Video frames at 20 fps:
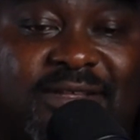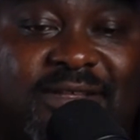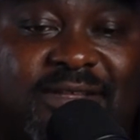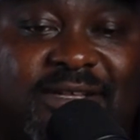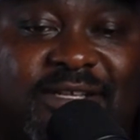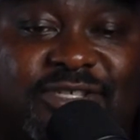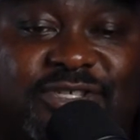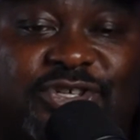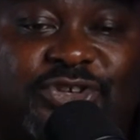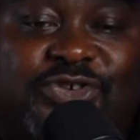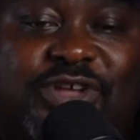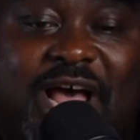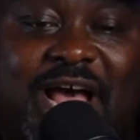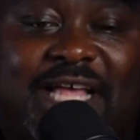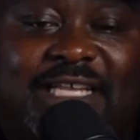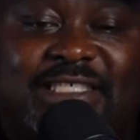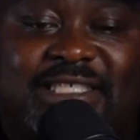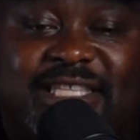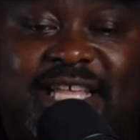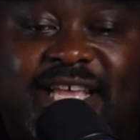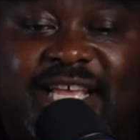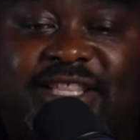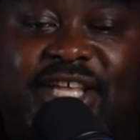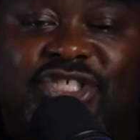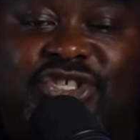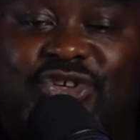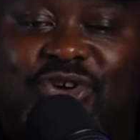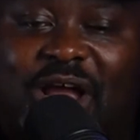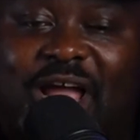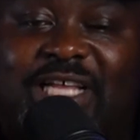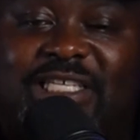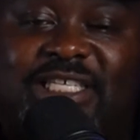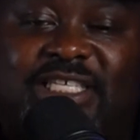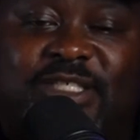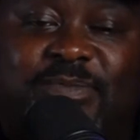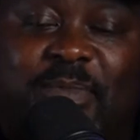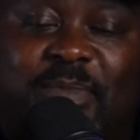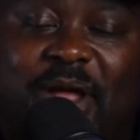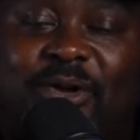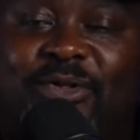Do you guys think that Trice is
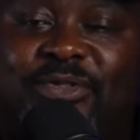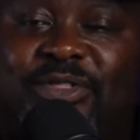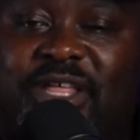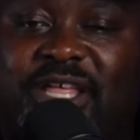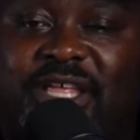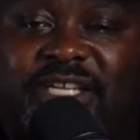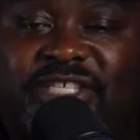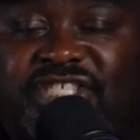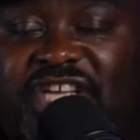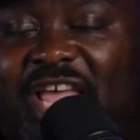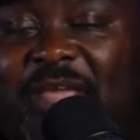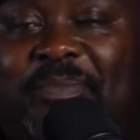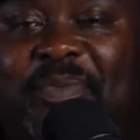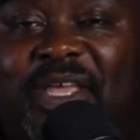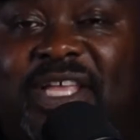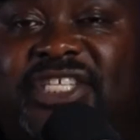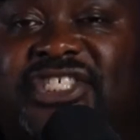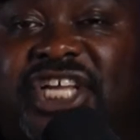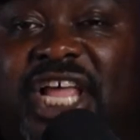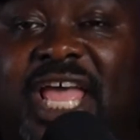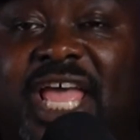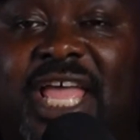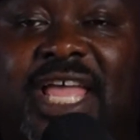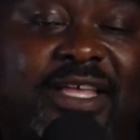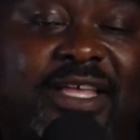better than JPJ?